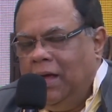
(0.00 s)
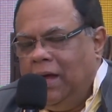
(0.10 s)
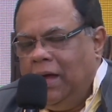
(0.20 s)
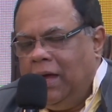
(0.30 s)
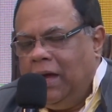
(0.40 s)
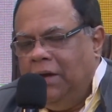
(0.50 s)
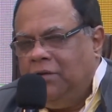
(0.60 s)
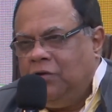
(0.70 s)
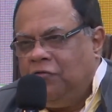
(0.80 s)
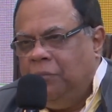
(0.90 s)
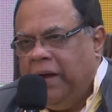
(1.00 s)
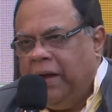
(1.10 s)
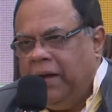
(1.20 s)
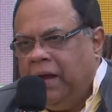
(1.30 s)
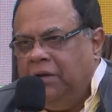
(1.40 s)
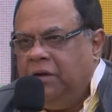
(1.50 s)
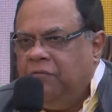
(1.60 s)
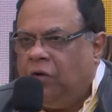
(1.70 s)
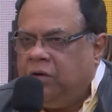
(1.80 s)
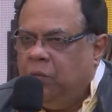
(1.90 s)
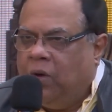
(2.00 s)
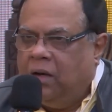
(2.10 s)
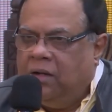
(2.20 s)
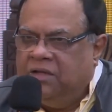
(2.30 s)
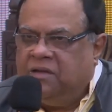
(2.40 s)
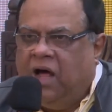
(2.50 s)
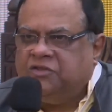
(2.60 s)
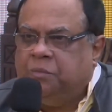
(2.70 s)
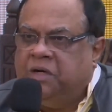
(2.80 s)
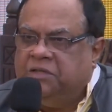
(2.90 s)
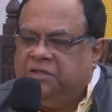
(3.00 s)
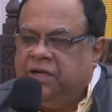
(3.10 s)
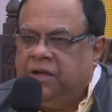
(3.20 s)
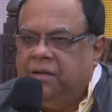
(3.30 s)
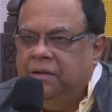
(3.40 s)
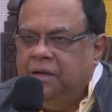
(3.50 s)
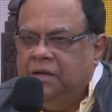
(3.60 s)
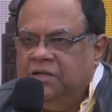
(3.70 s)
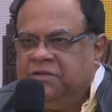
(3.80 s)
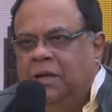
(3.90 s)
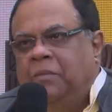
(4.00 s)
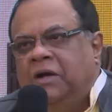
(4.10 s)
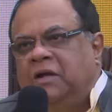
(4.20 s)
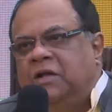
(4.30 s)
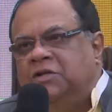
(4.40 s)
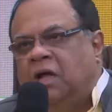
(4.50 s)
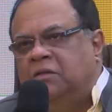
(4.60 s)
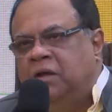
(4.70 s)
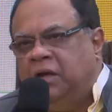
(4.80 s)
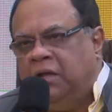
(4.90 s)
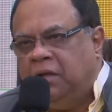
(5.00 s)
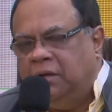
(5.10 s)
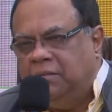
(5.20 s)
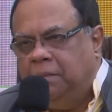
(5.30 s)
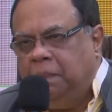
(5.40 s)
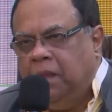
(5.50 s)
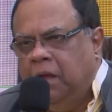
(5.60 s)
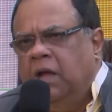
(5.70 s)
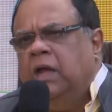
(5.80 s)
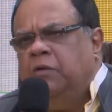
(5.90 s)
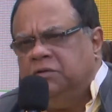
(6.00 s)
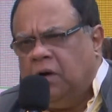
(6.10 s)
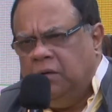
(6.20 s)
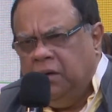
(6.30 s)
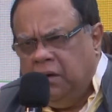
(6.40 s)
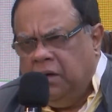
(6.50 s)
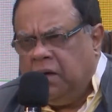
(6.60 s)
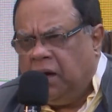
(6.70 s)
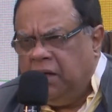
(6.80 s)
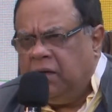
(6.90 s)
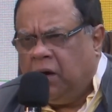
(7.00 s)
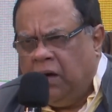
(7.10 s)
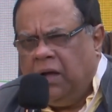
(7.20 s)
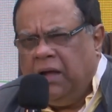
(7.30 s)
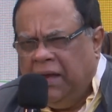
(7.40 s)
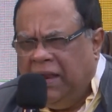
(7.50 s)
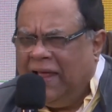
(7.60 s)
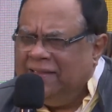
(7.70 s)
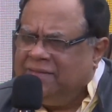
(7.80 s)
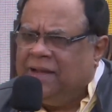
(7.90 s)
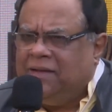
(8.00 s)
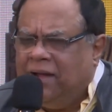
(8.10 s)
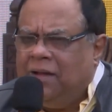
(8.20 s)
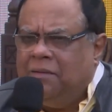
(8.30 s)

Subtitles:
8th of May, 1941, his last birthday, celebrated in Shantiniketan. He was running on ill health that time.